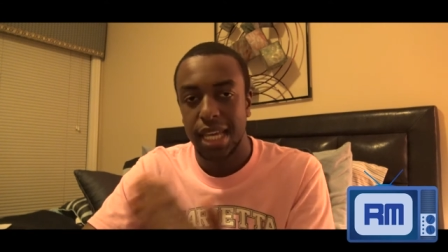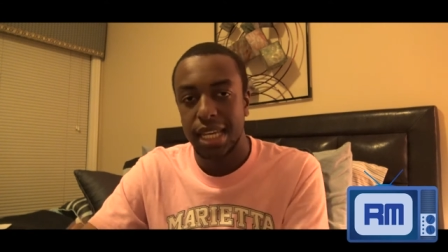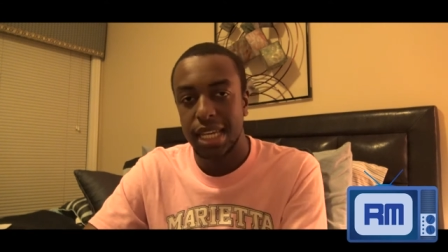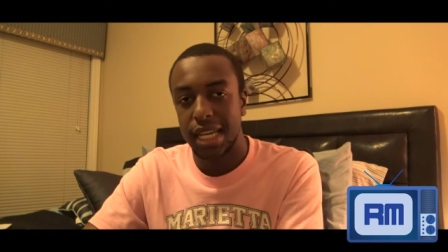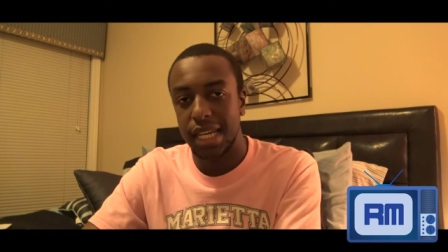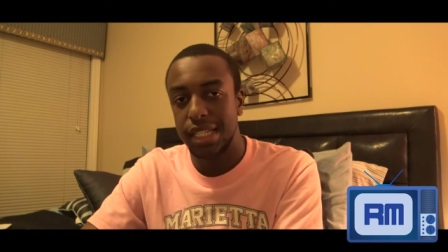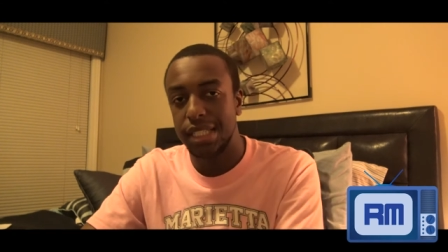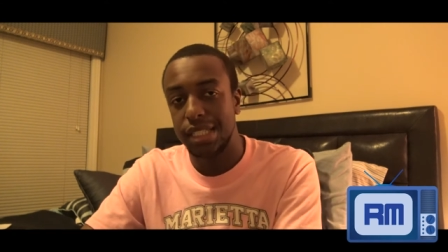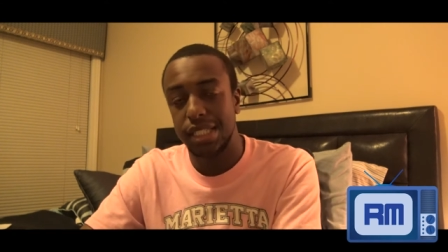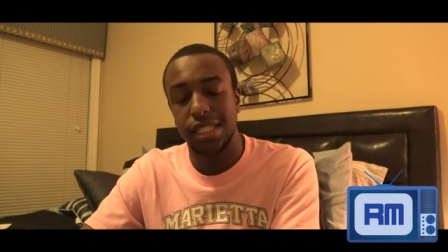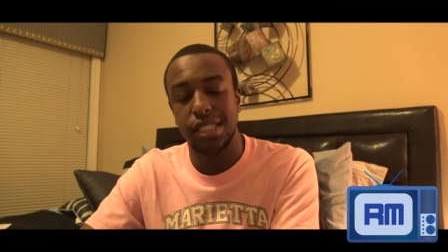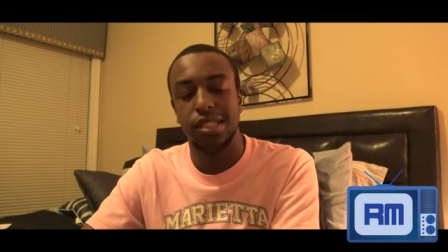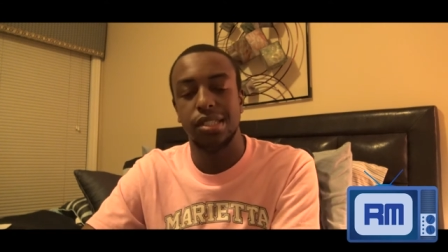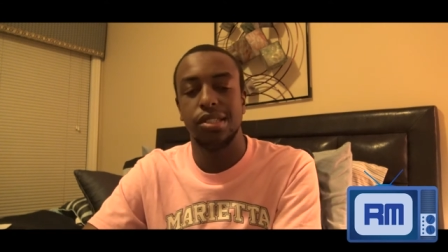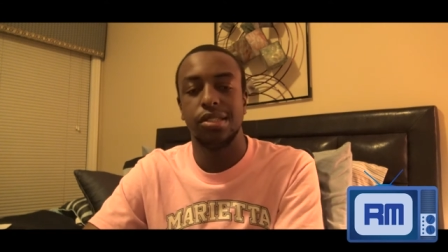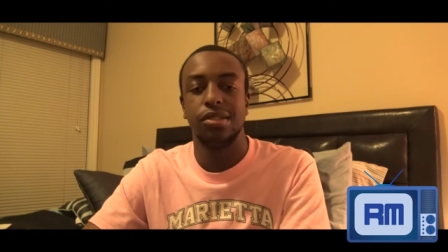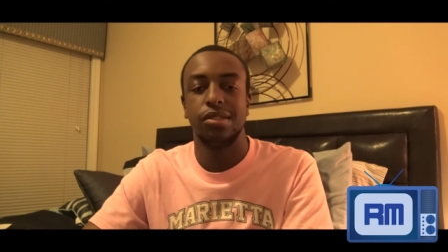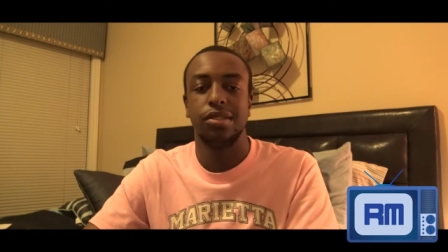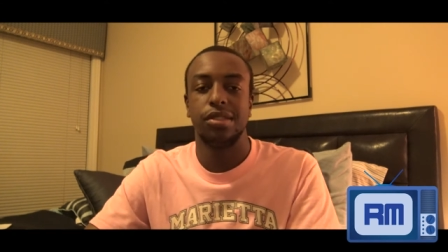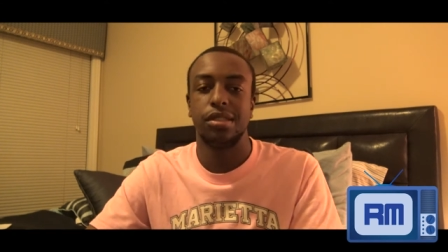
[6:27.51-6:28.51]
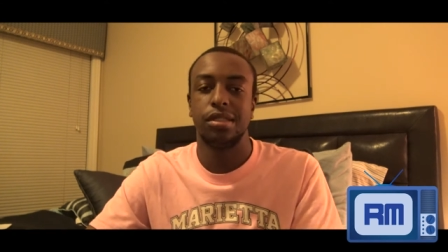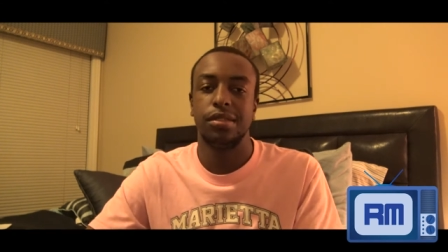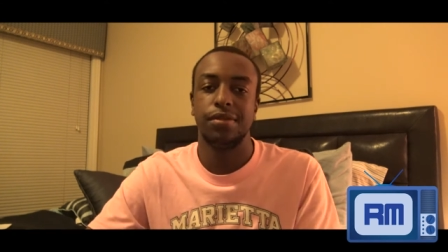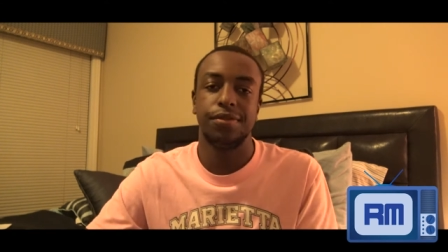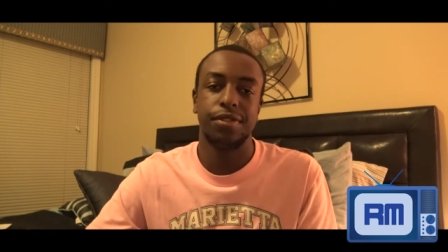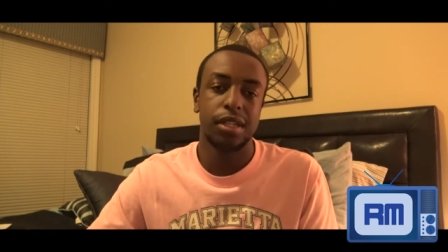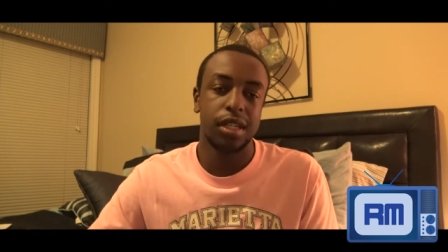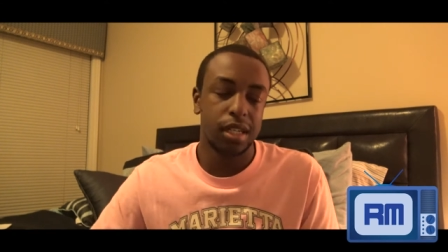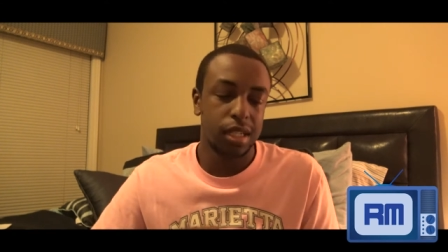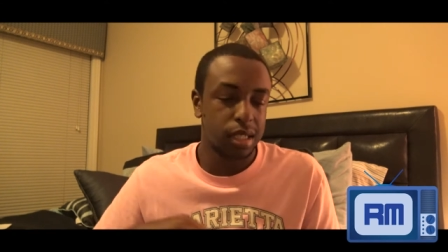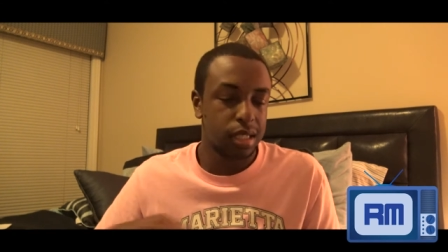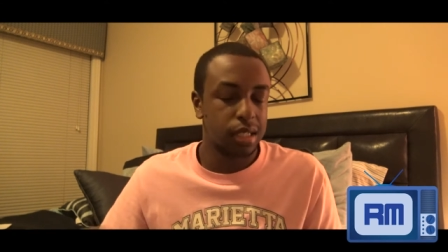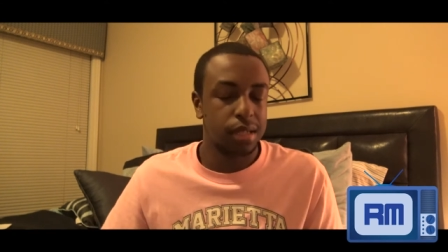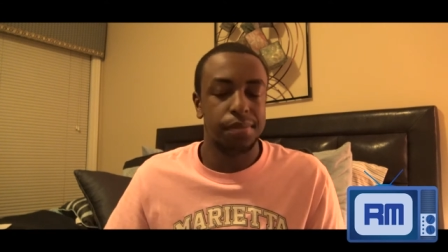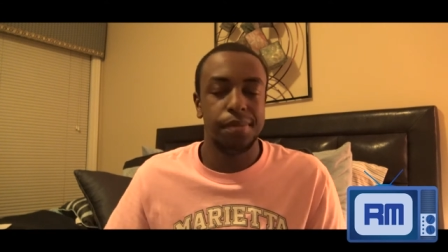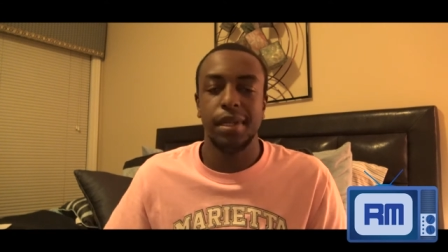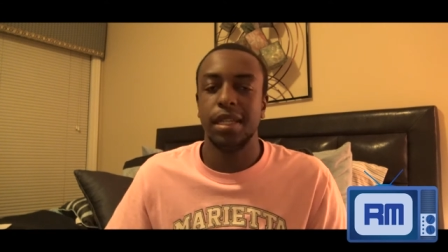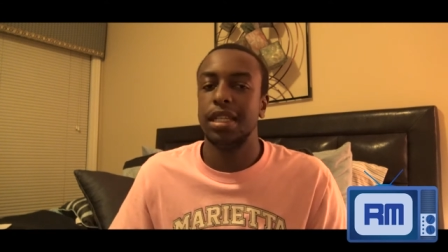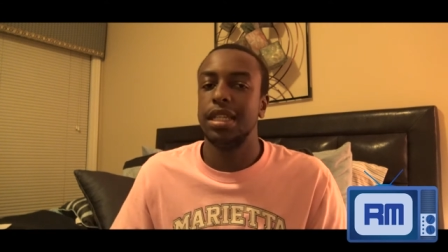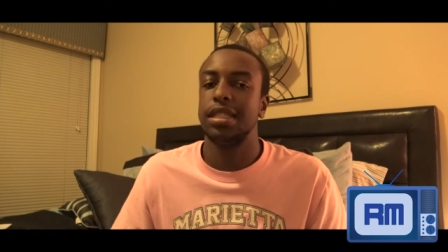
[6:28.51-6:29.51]
19 year old. You've heard it a
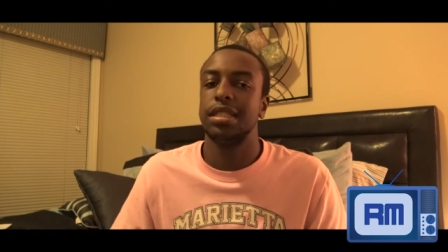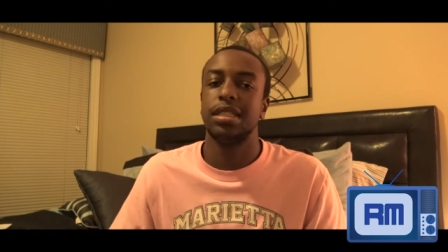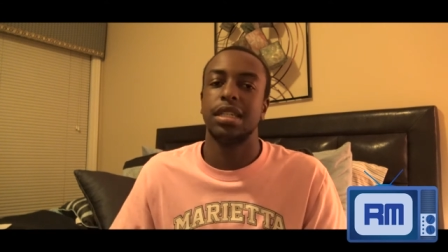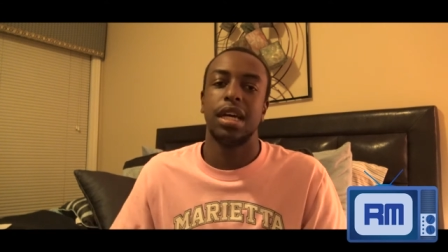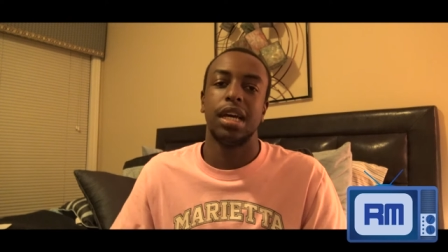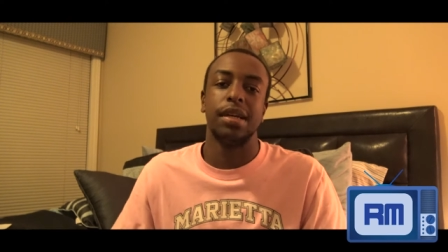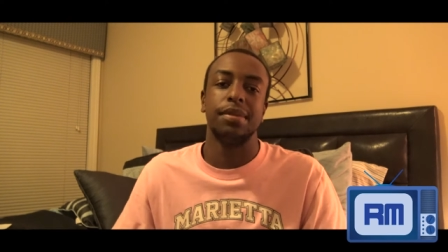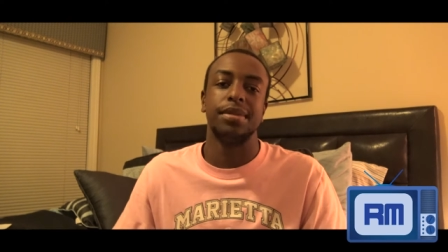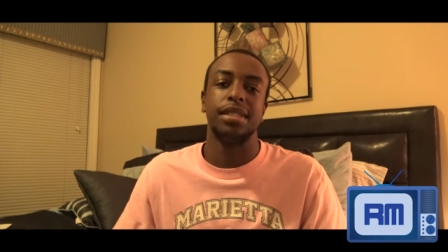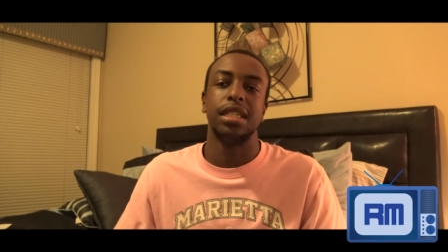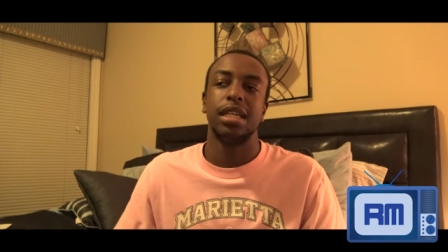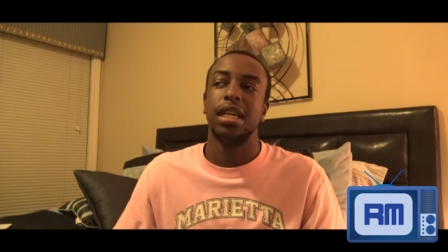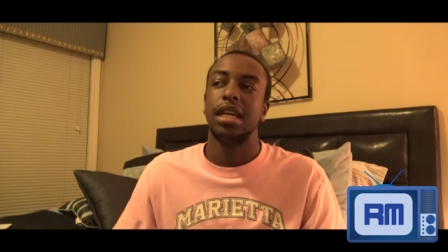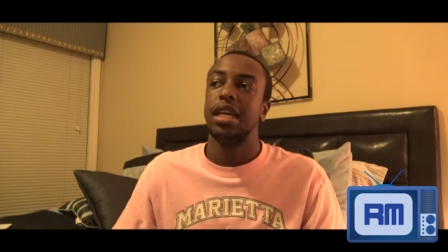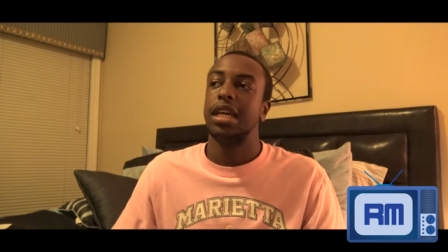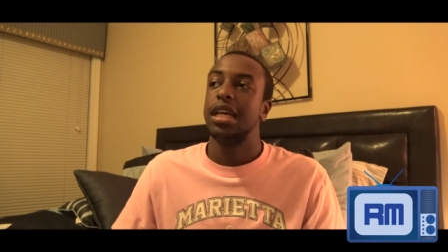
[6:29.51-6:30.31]
billion times.